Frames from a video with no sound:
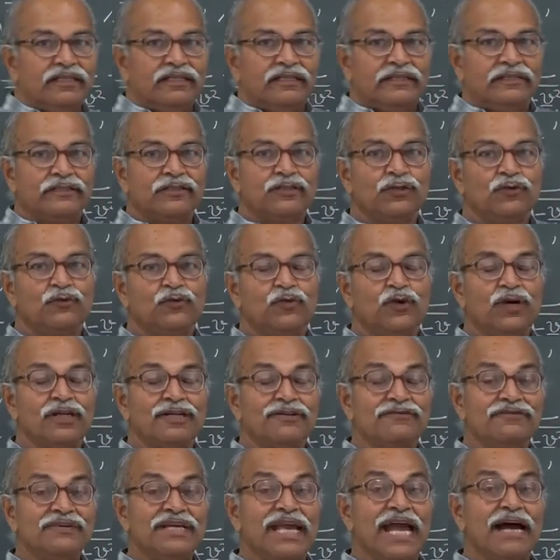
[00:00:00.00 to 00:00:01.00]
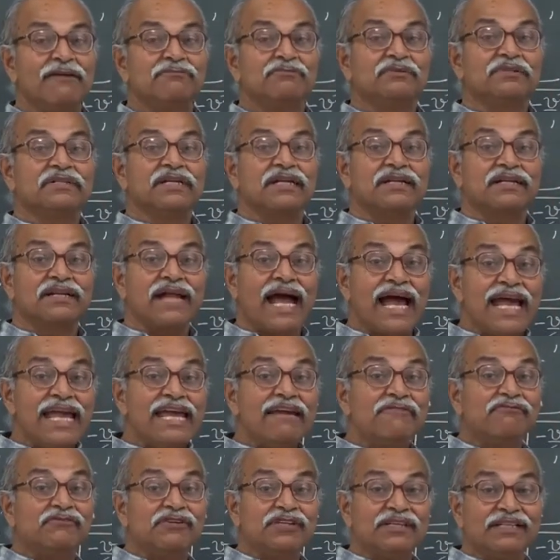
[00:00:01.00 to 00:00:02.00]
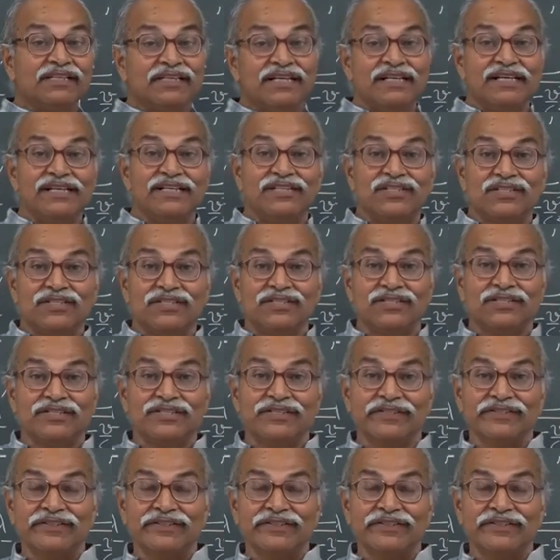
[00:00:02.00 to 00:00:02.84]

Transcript: So, what we have derived is